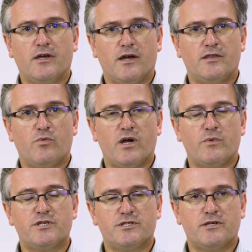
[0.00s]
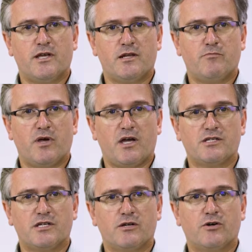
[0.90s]
and the way we see that
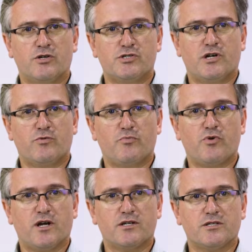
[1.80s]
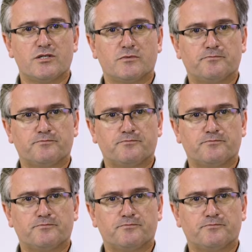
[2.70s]
impacting on general practice.